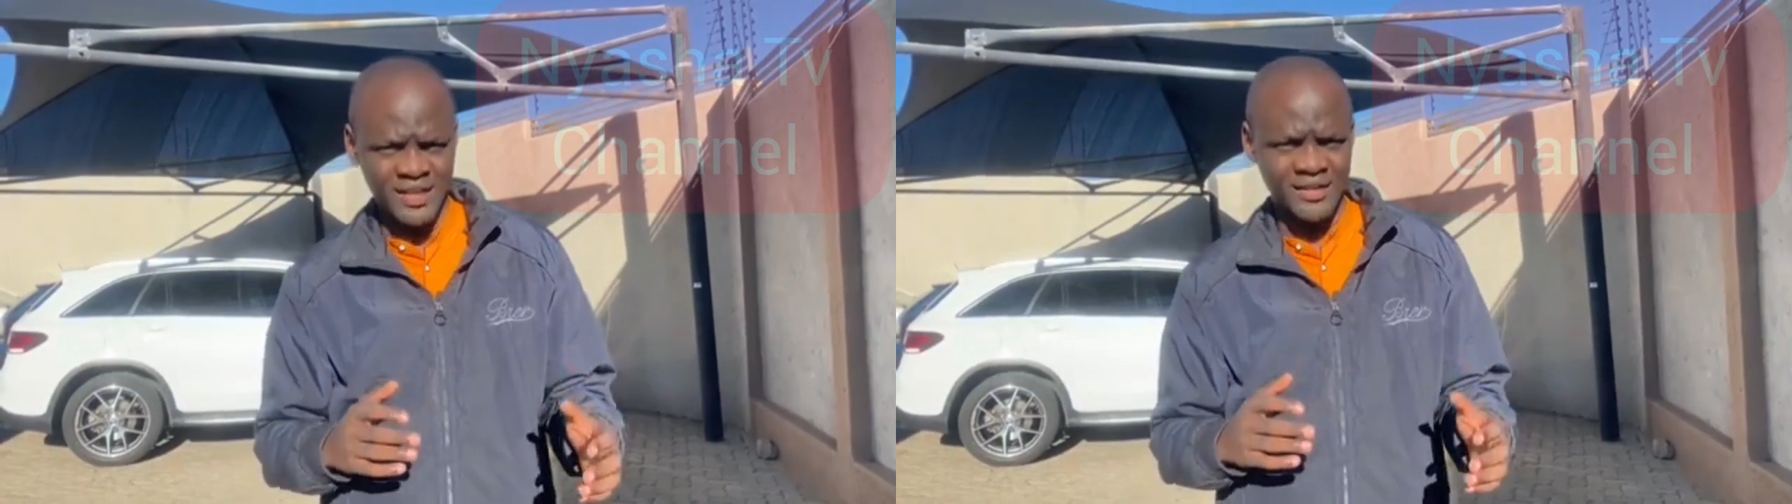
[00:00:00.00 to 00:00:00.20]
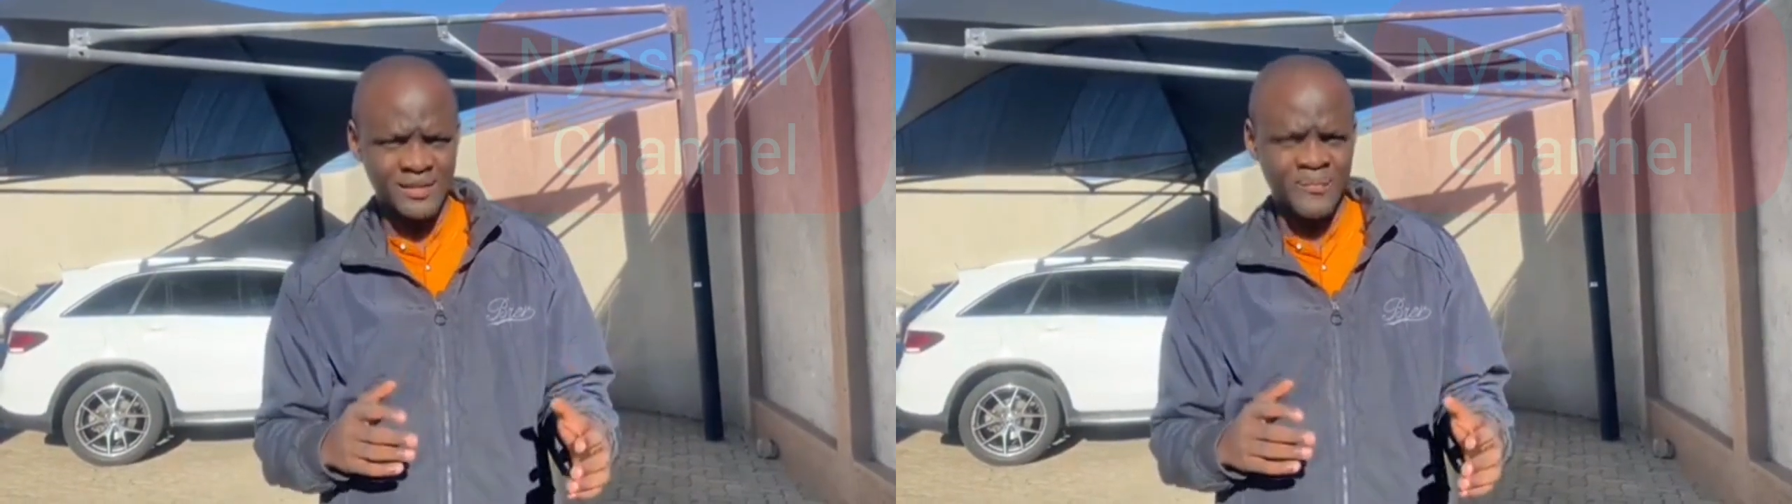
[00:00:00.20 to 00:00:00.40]

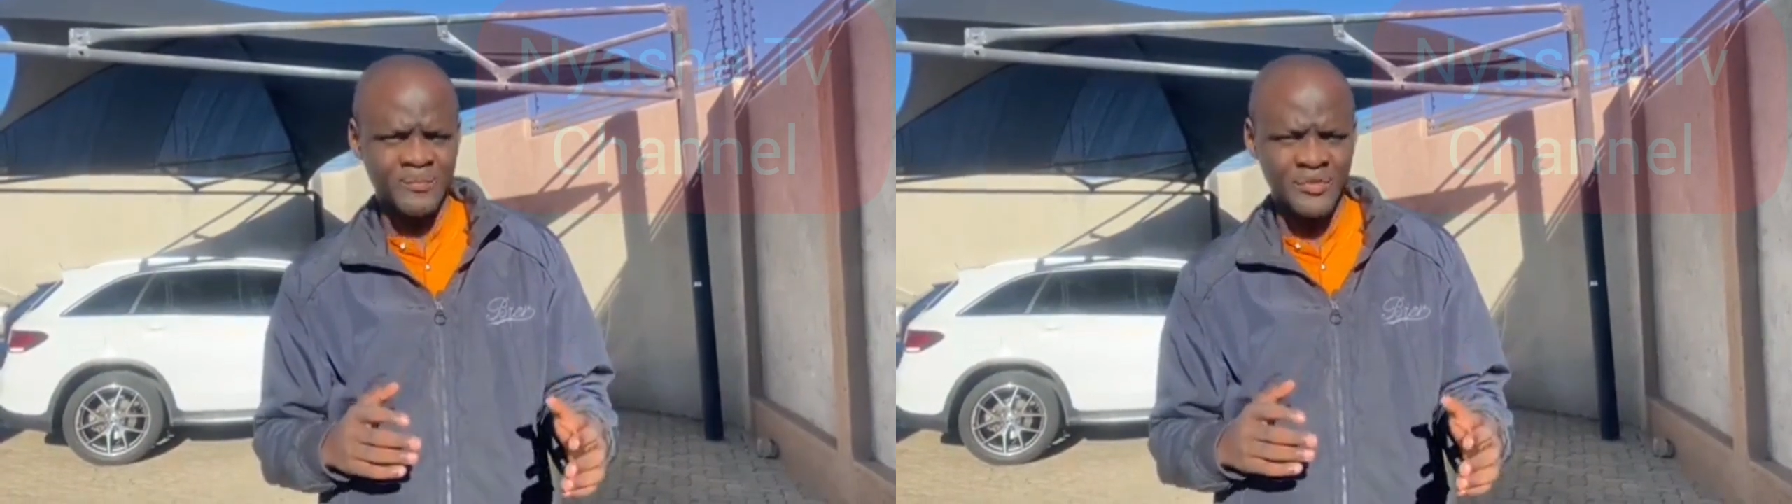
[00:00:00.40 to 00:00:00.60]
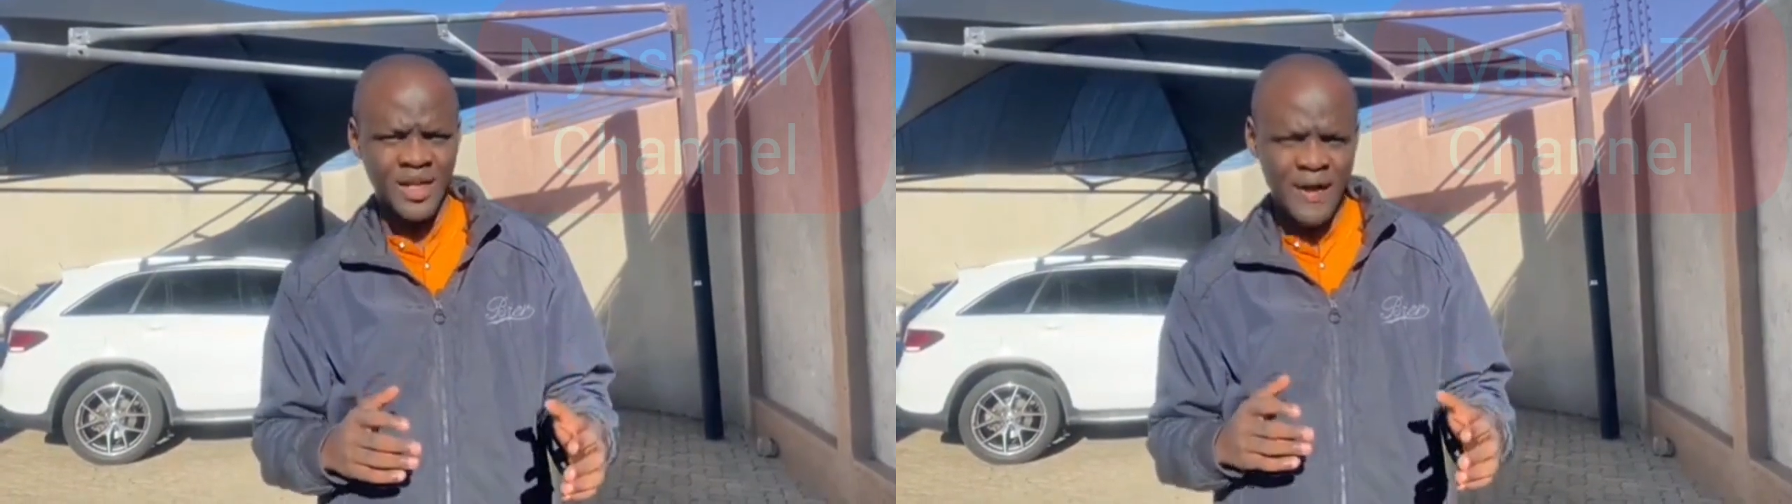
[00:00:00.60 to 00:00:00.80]
us
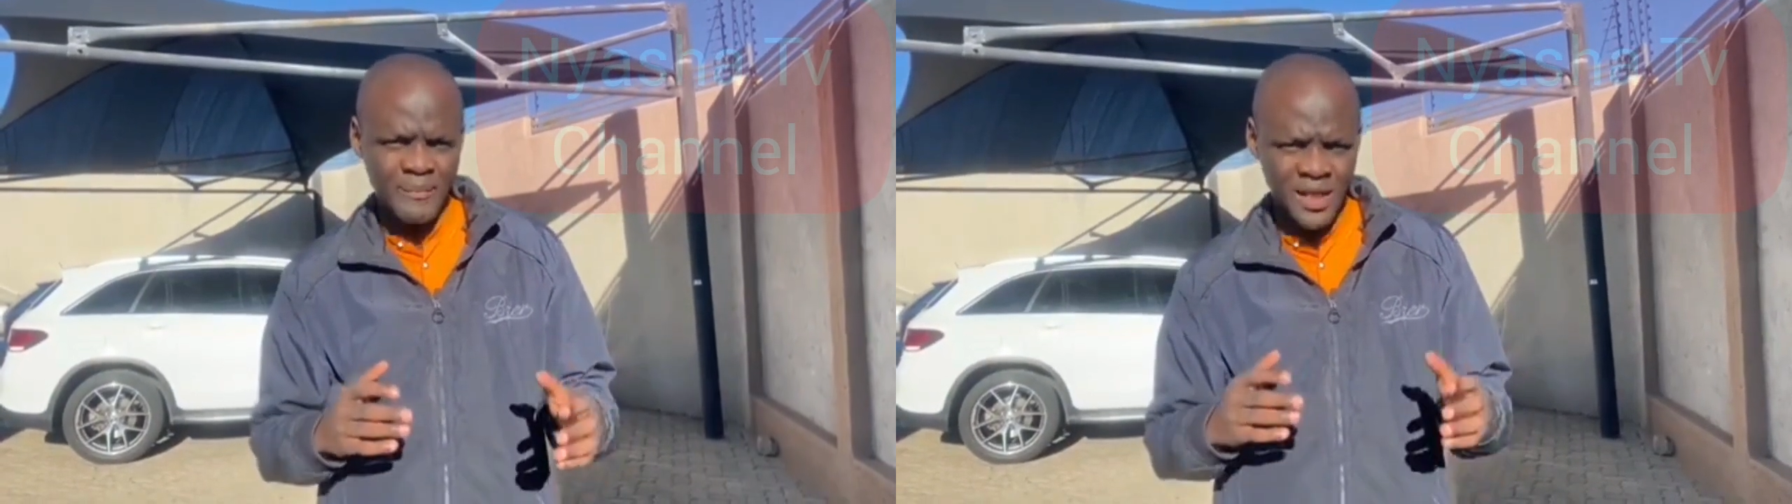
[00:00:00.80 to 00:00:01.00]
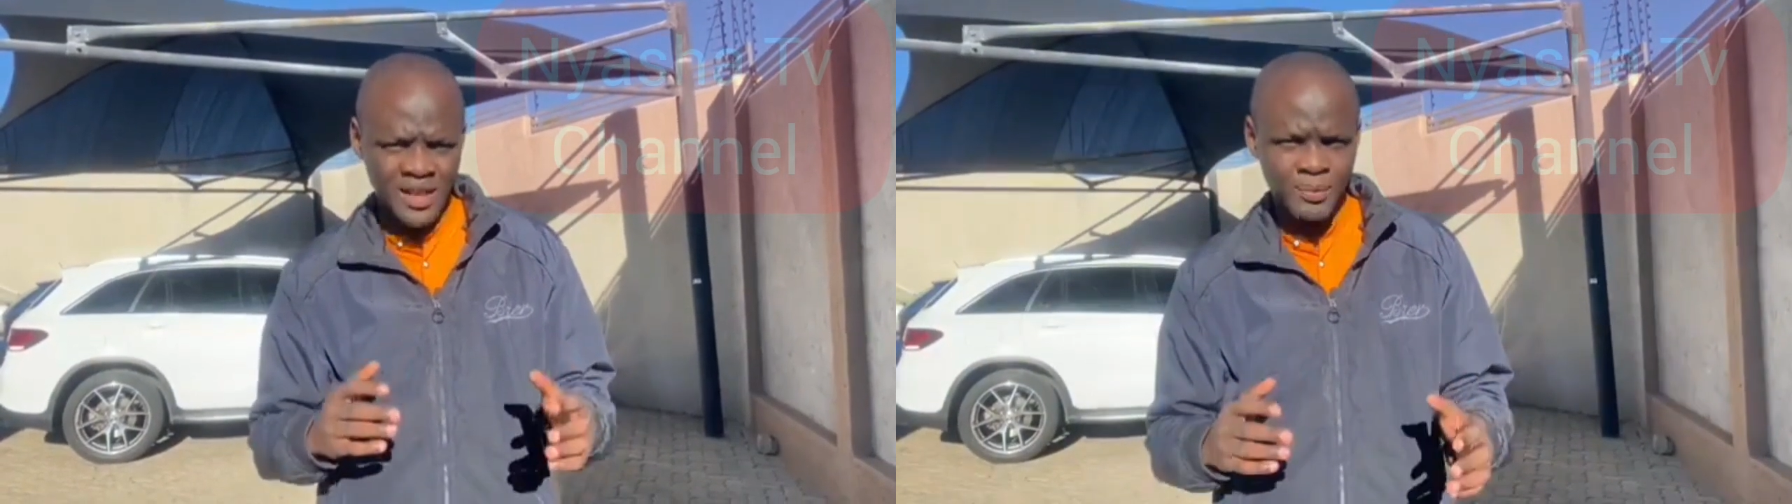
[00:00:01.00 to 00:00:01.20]
are
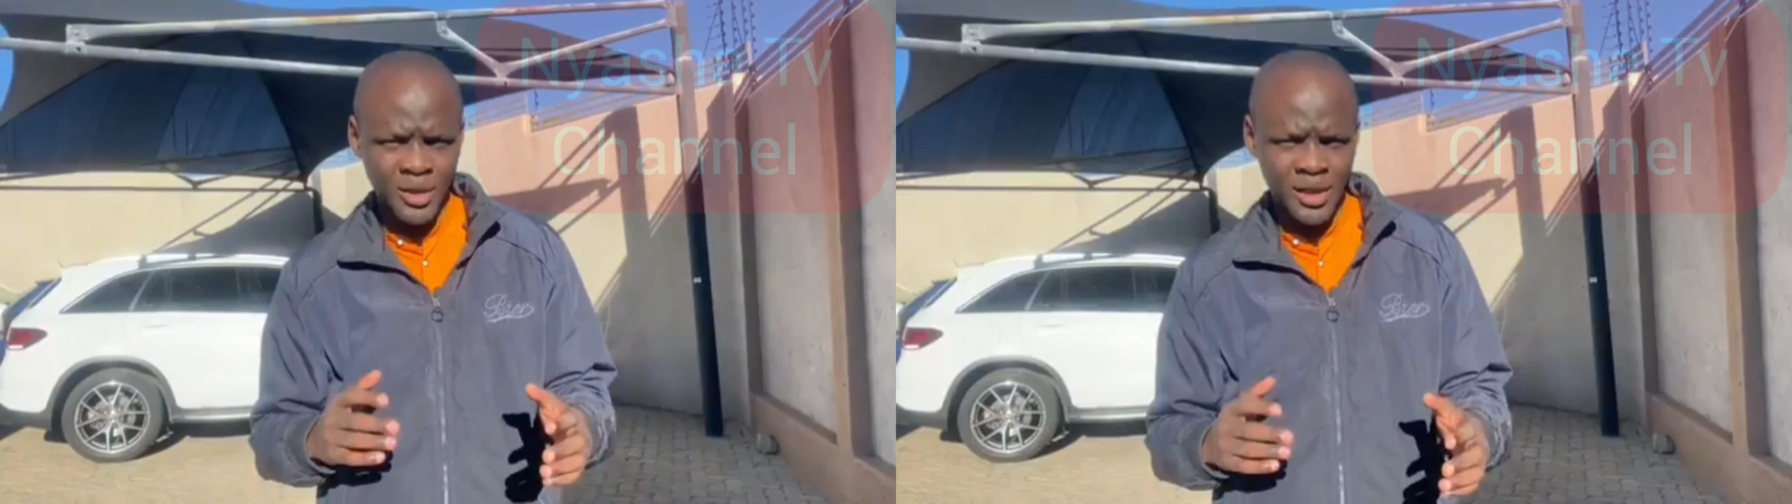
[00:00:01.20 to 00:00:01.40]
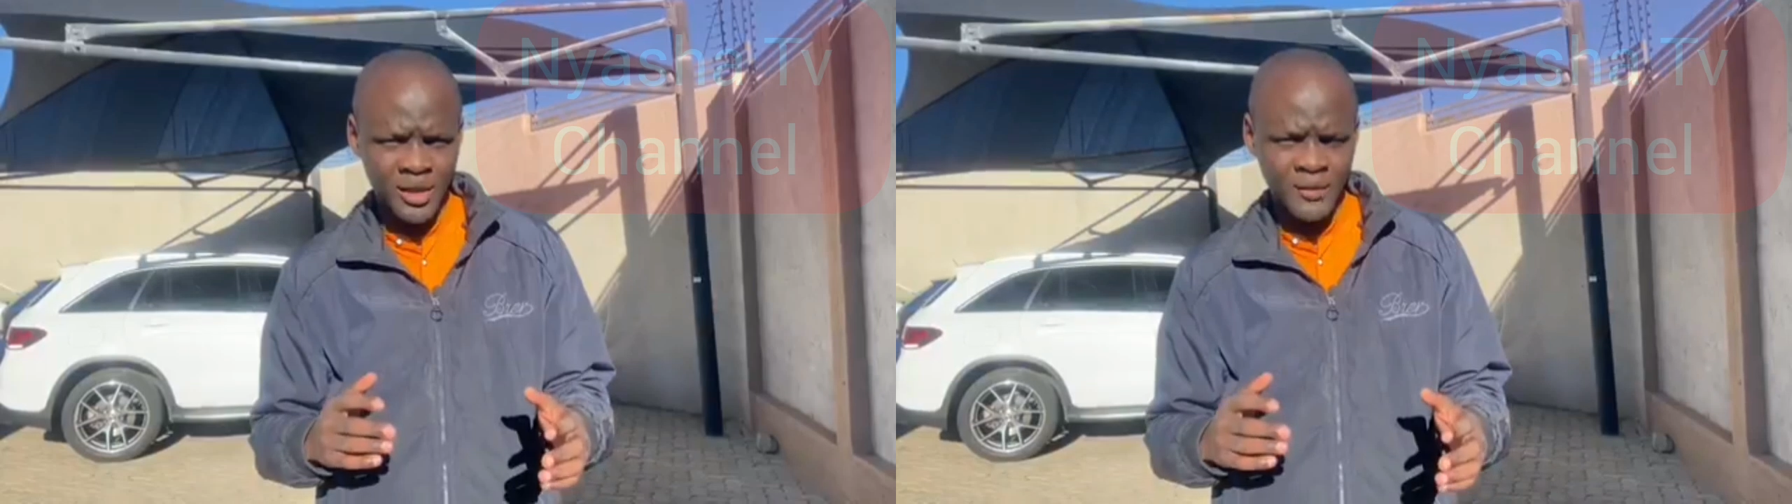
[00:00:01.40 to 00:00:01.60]
being
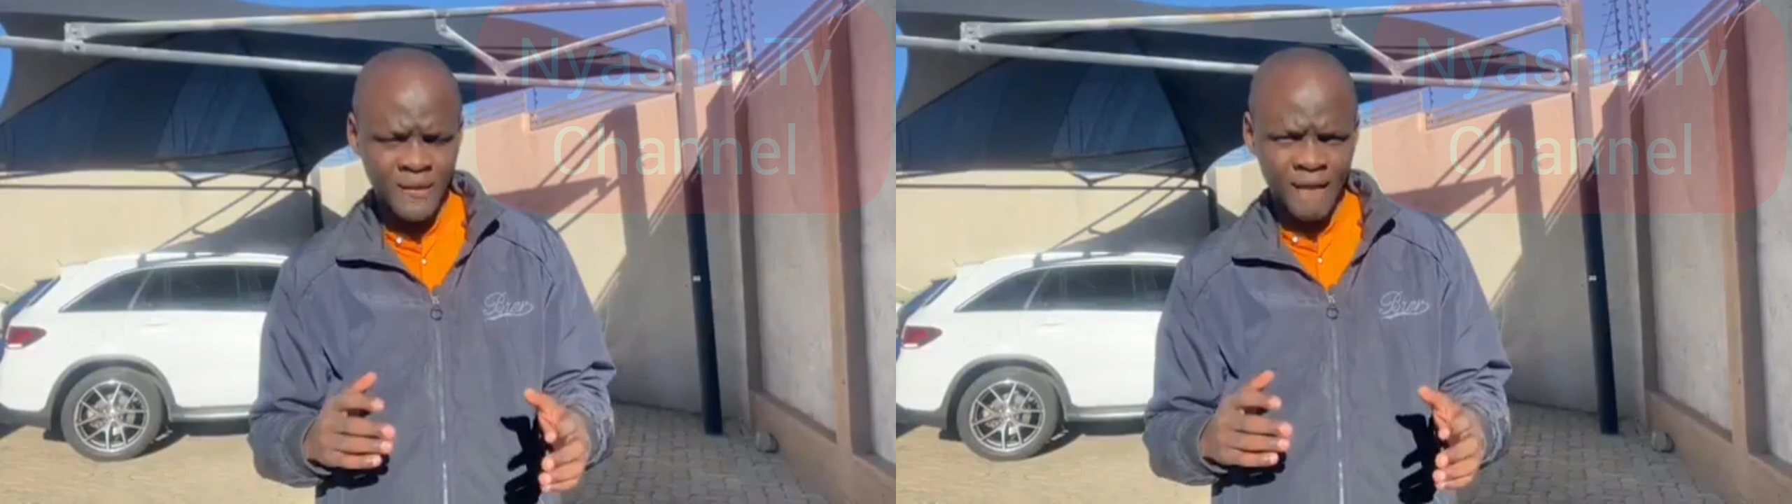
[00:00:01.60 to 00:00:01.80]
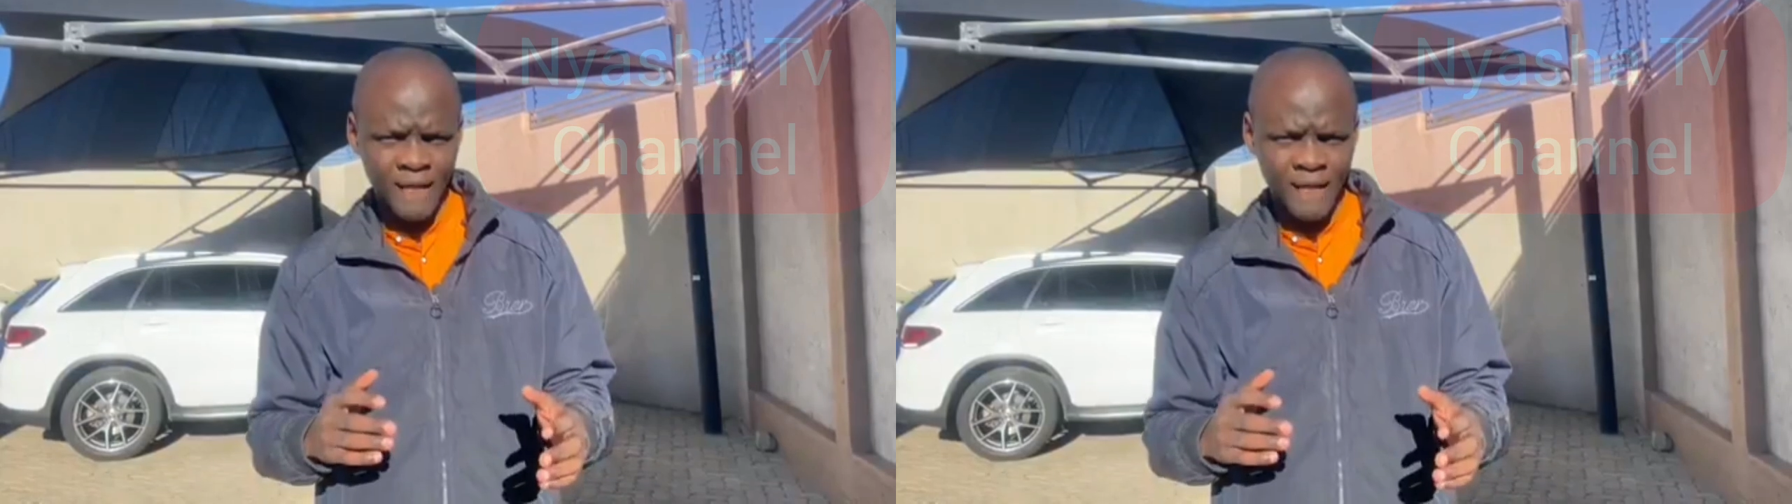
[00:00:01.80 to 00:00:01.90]
spoken,